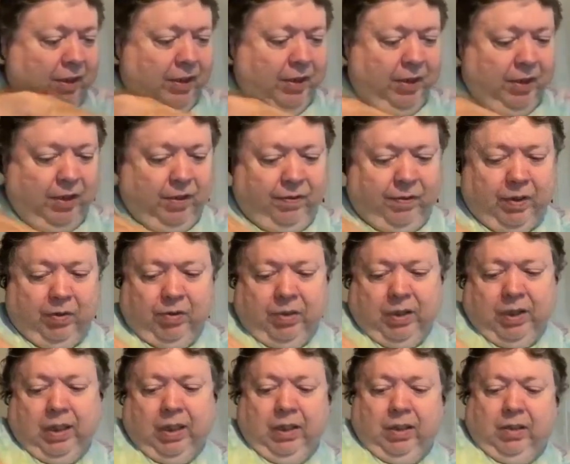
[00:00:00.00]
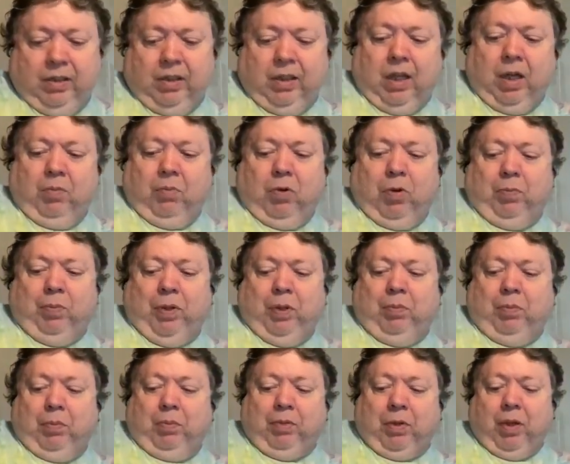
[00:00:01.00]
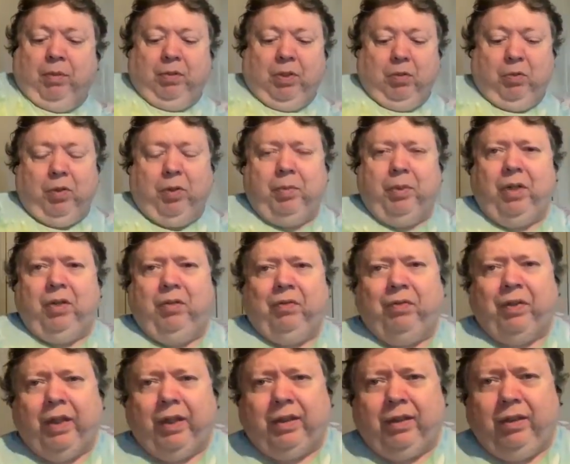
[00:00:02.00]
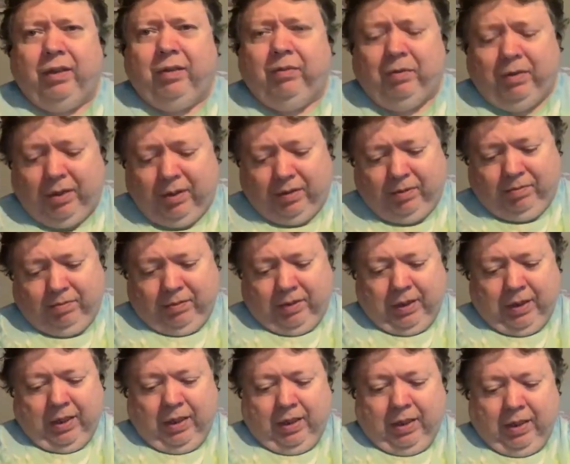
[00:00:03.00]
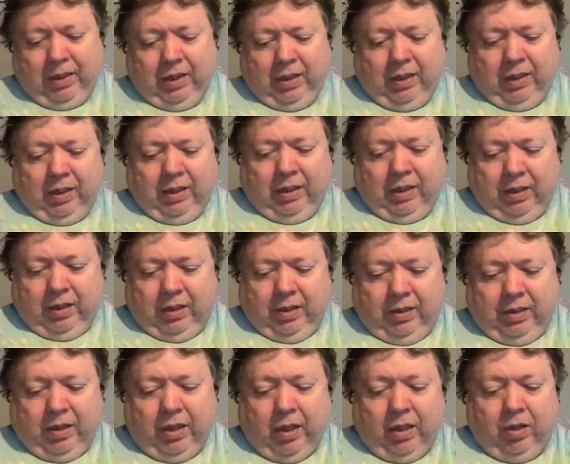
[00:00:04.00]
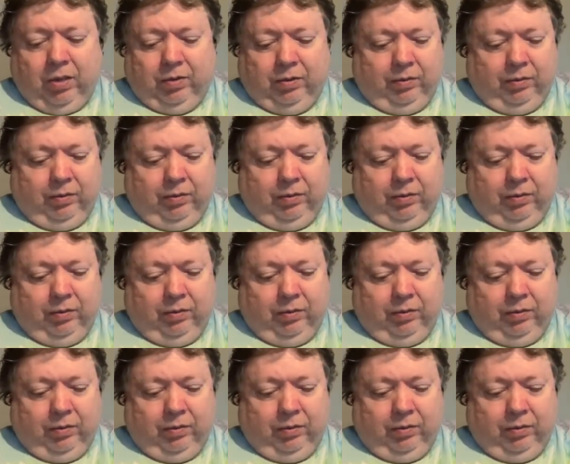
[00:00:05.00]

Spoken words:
If that was the case, a lot more people probably would have been infected. But so,